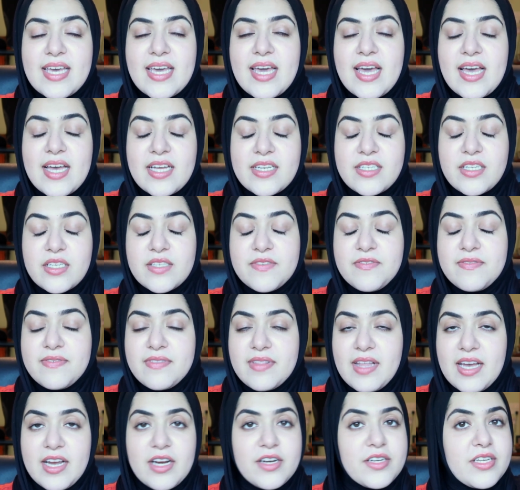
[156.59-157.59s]
it had
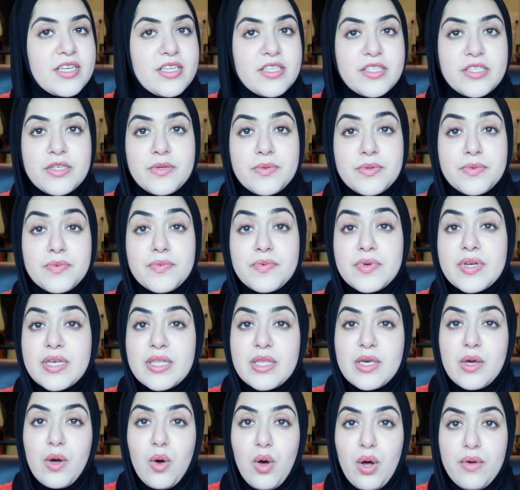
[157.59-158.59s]
flared into a
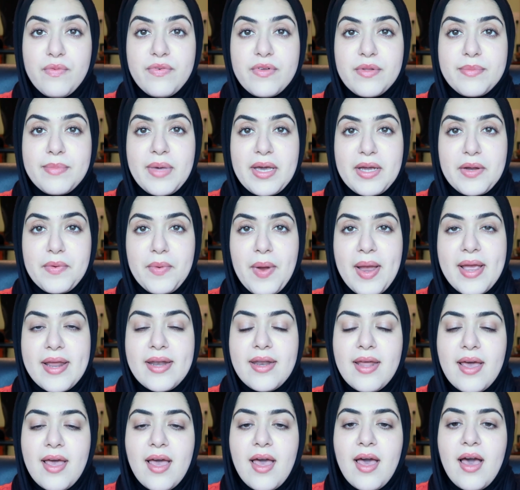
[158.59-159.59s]
really awful
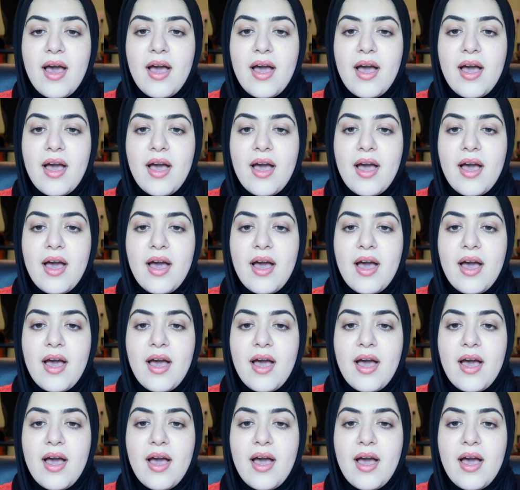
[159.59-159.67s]
migraine.